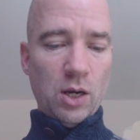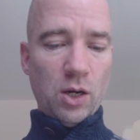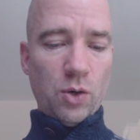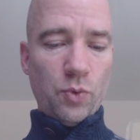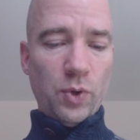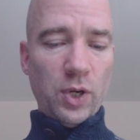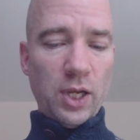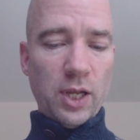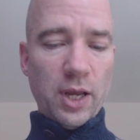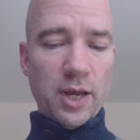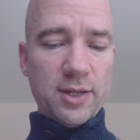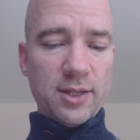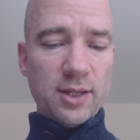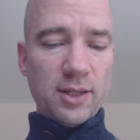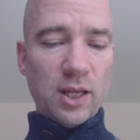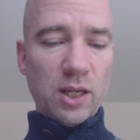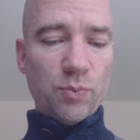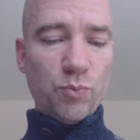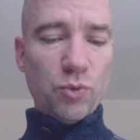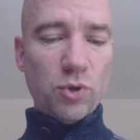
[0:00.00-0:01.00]
Realizing
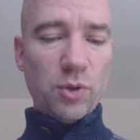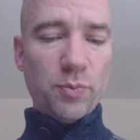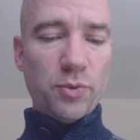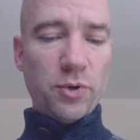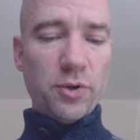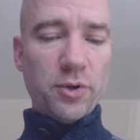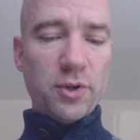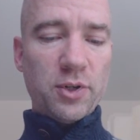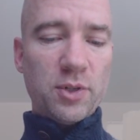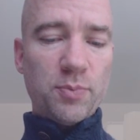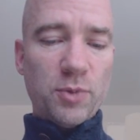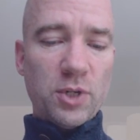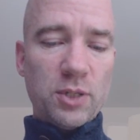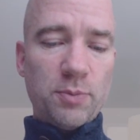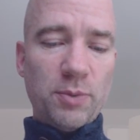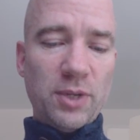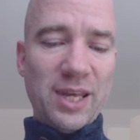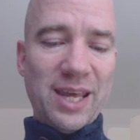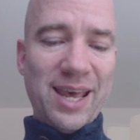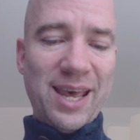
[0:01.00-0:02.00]
that Moldborders must
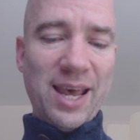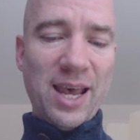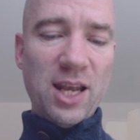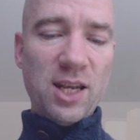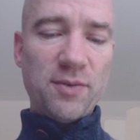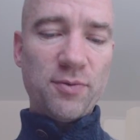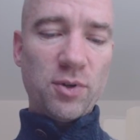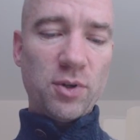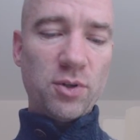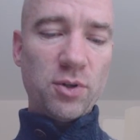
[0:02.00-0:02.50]
be ahead of you,